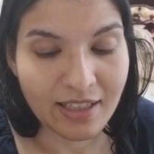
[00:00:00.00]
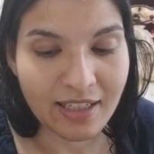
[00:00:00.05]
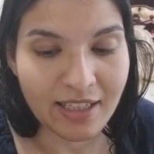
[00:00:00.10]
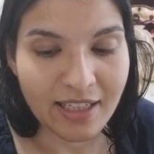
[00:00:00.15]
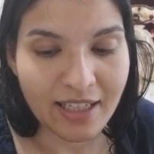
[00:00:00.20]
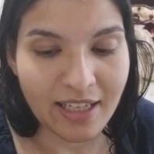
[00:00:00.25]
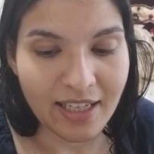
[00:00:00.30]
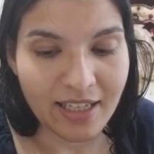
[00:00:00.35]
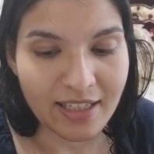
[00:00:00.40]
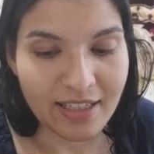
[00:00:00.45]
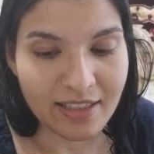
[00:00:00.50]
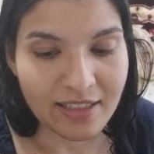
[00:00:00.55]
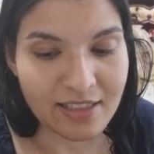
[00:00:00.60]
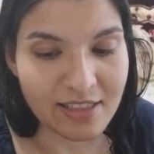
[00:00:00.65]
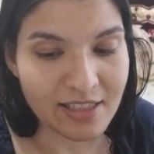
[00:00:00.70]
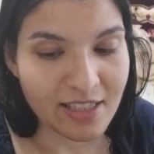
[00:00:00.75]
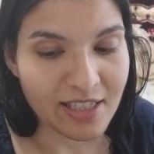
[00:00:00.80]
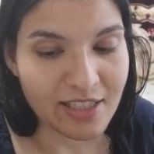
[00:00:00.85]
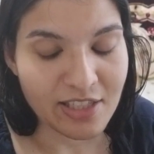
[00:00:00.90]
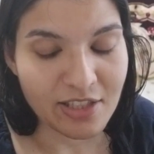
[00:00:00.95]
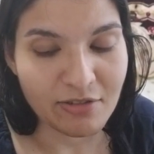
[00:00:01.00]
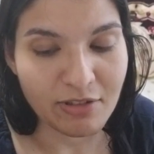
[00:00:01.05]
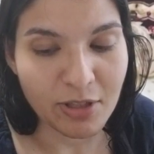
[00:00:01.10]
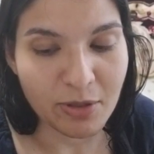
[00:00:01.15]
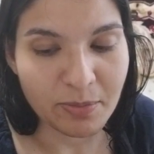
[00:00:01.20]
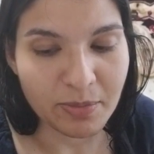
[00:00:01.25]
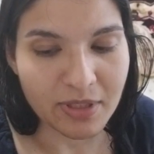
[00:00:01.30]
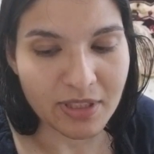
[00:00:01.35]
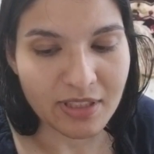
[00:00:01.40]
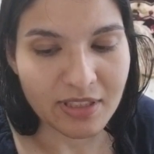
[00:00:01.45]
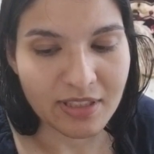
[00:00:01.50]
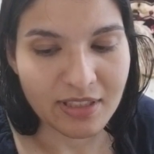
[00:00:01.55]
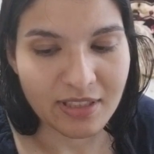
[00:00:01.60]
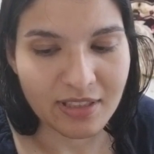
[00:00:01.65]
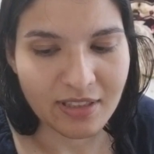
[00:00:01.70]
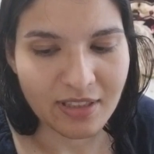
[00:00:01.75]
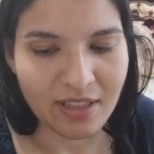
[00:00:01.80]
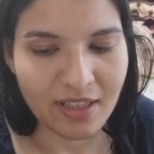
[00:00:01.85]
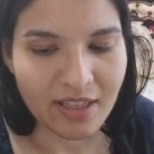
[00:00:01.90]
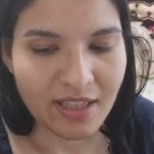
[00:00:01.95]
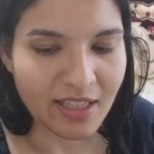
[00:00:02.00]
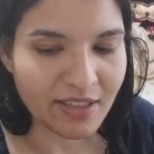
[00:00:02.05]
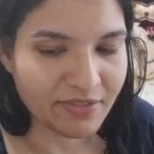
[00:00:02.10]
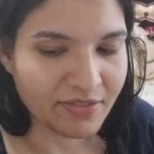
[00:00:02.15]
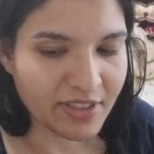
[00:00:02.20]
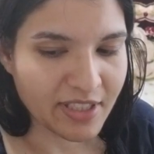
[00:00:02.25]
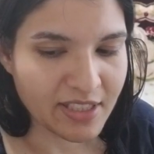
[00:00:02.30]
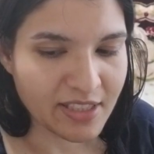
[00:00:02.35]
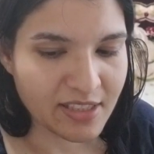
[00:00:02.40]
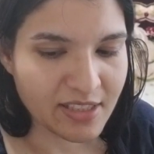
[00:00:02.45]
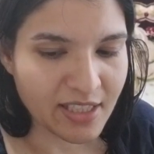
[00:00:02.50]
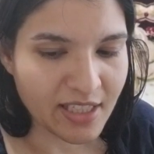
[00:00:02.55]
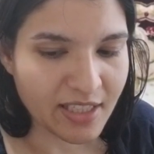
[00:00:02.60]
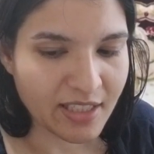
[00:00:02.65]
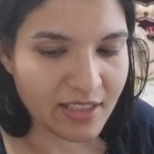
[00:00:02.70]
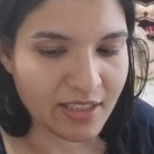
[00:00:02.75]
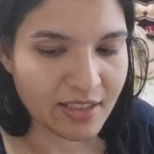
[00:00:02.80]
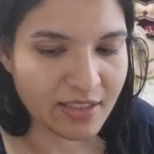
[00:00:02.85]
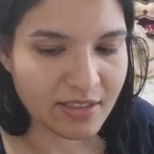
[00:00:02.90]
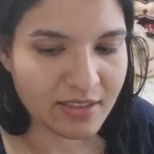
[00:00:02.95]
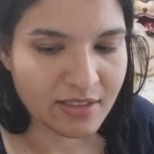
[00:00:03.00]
"Hey, his eyes are open," that face said.